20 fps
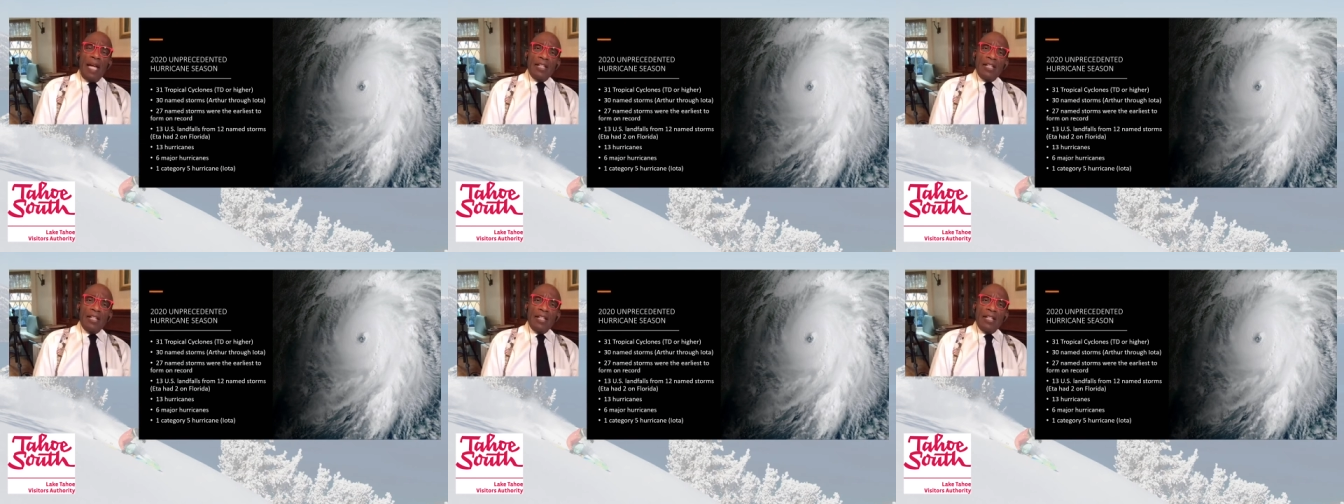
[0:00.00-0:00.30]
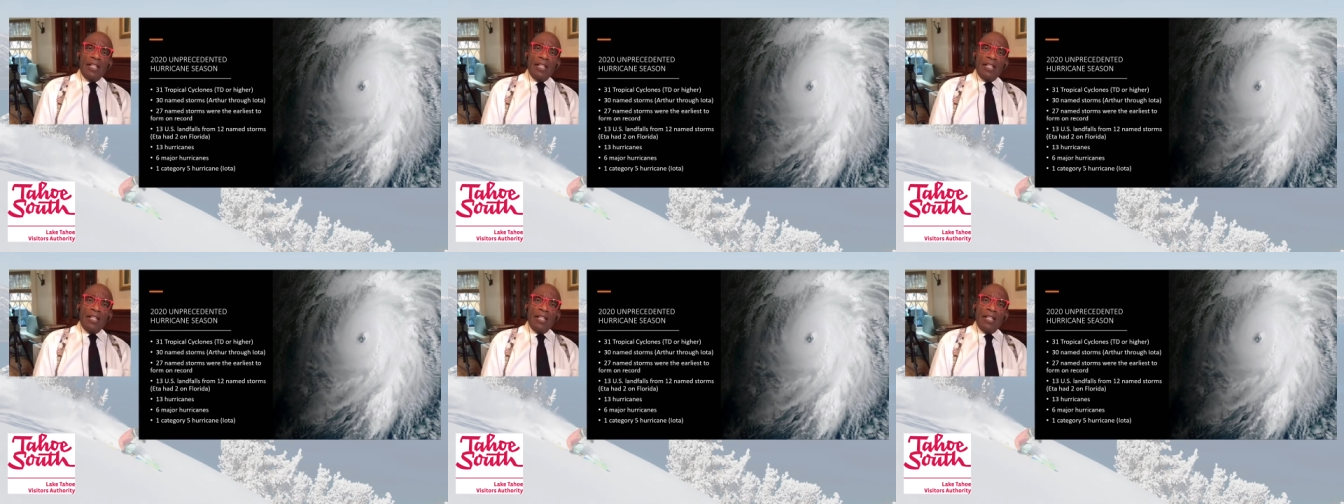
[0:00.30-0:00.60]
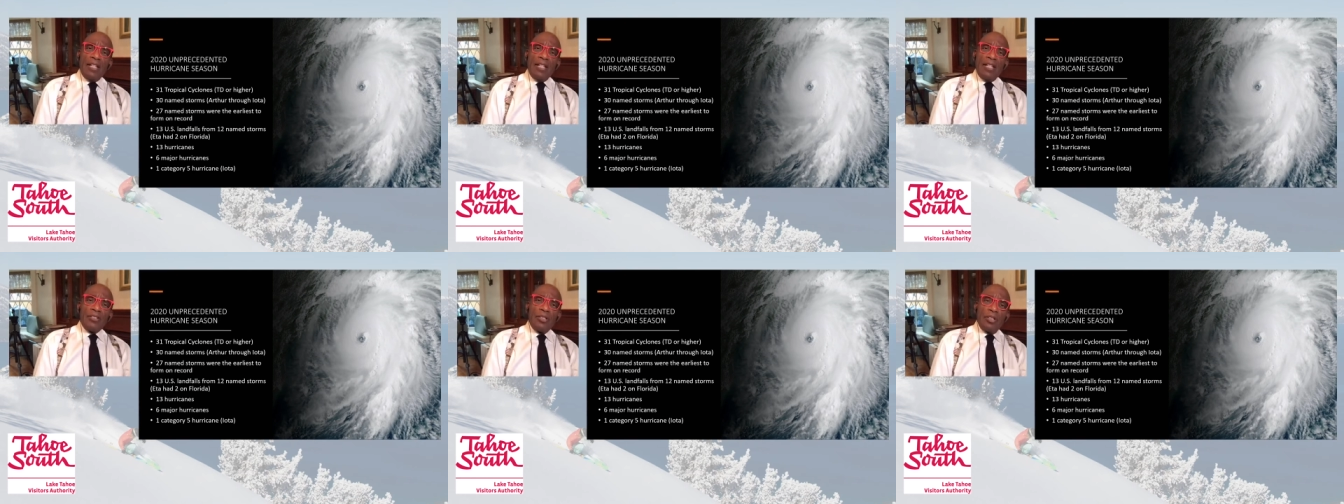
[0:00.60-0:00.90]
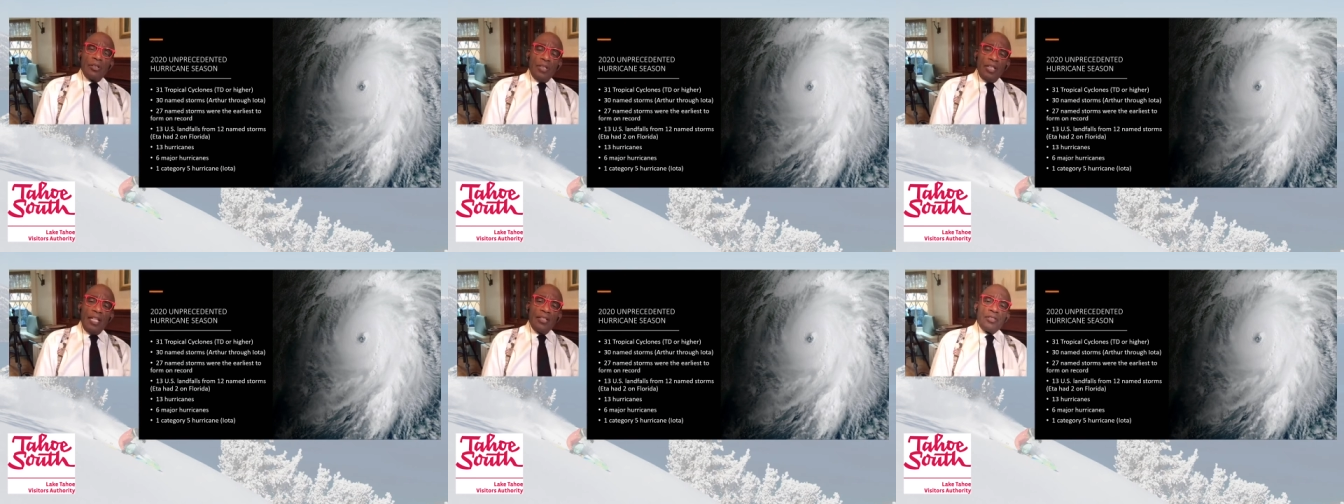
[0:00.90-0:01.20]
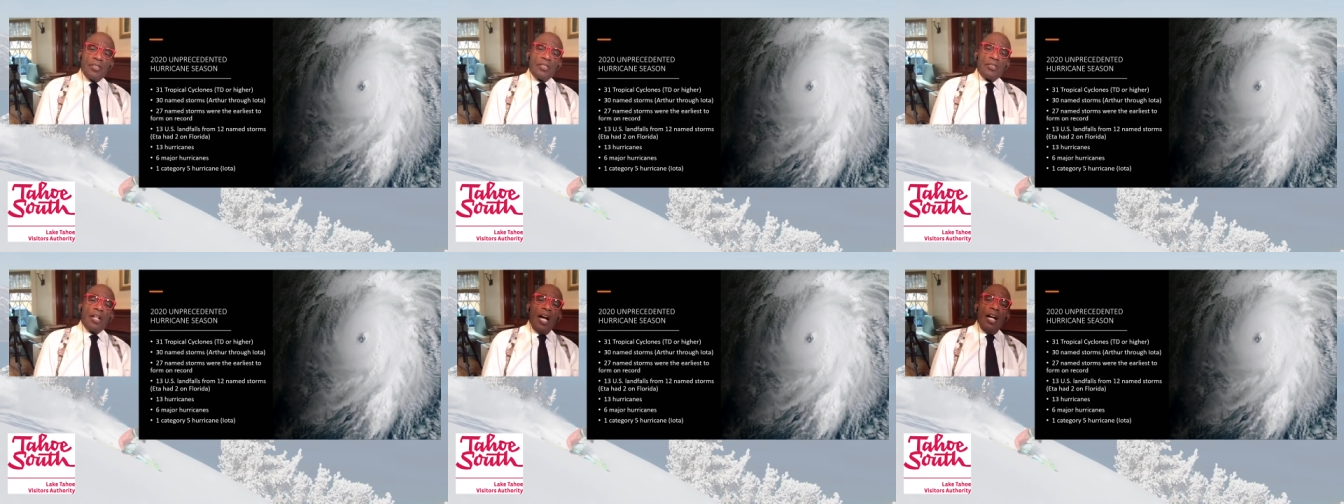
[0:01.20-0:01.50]
this past
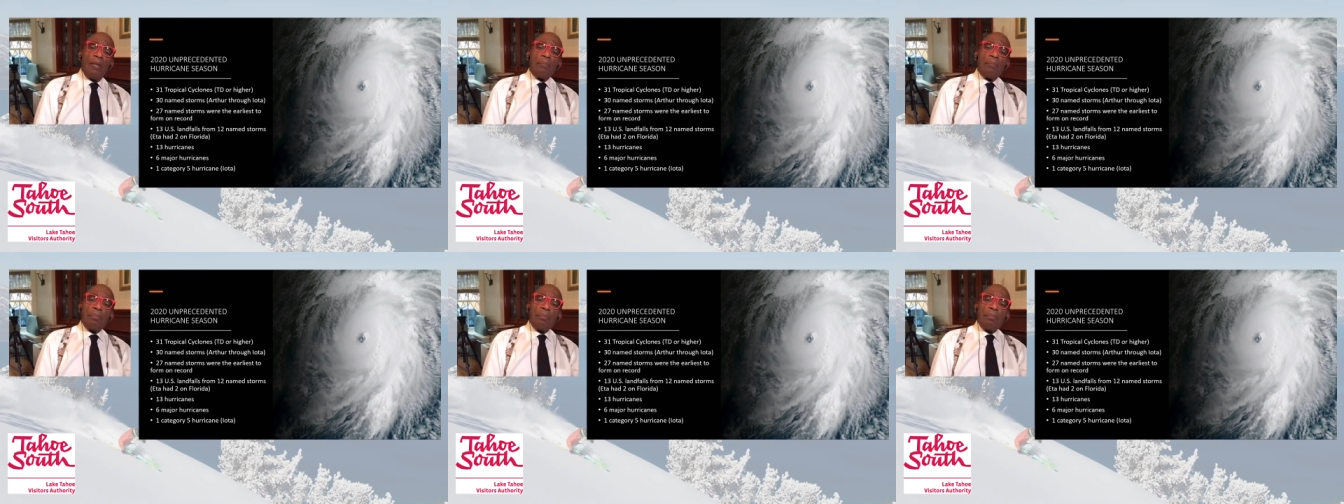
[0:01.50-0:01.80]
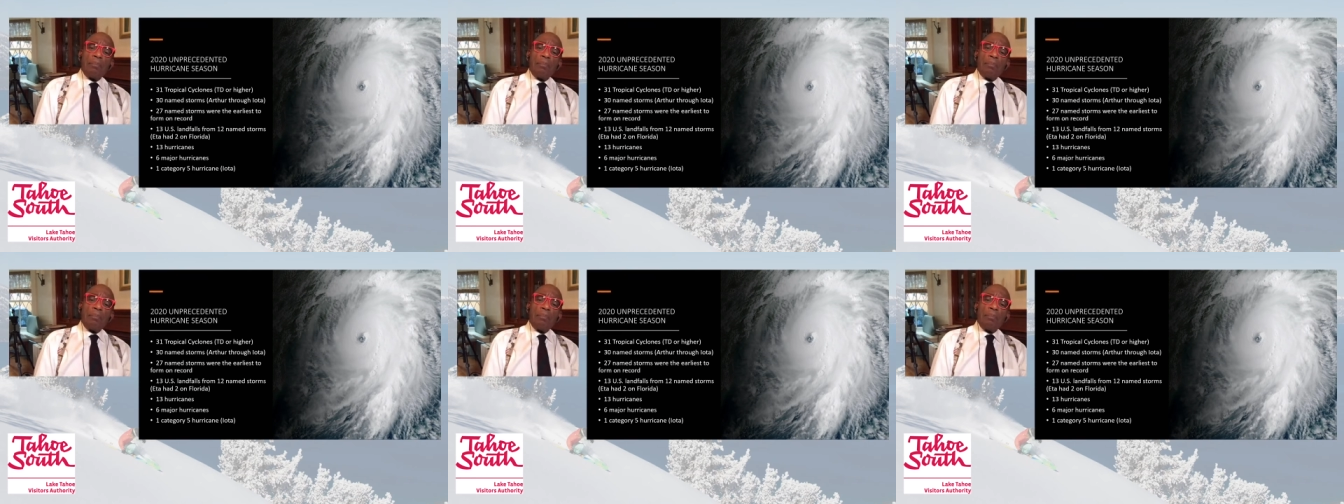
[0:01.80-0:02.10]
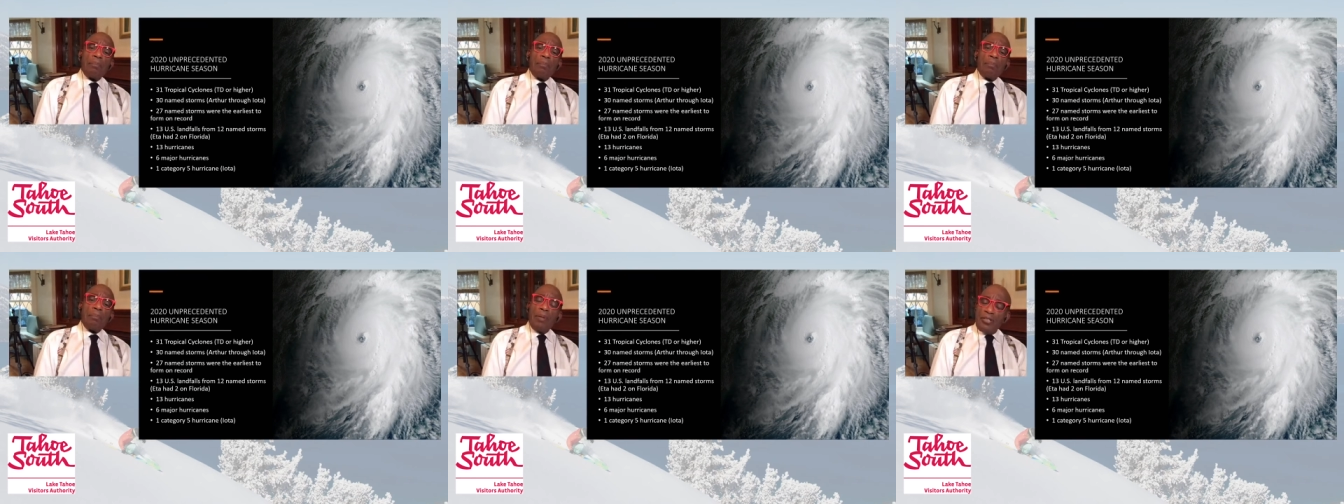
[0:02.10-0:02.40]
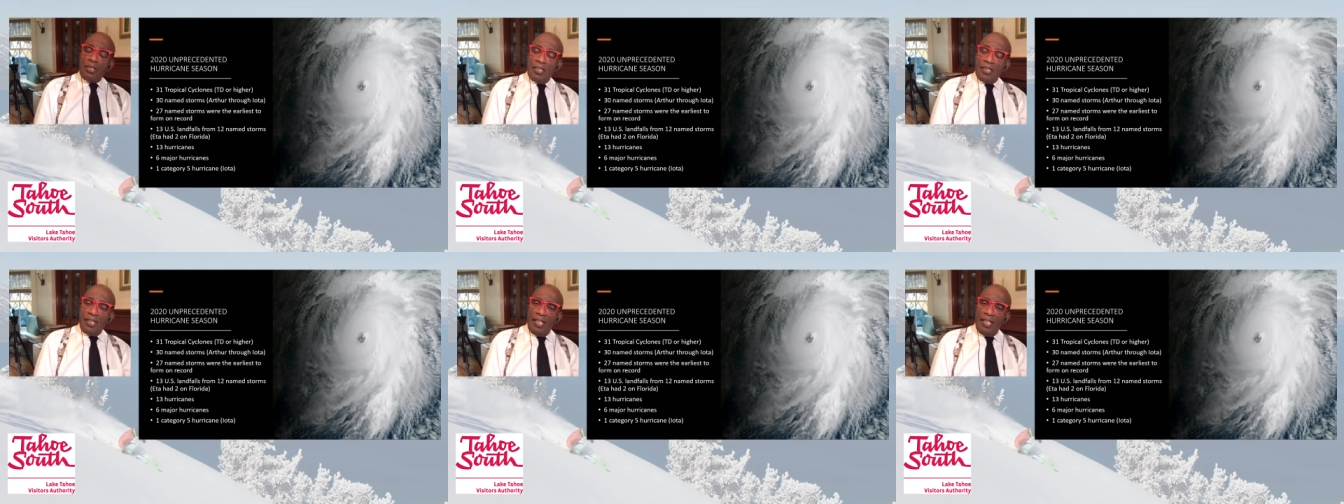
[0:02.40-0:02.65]
hurricane season unprecedented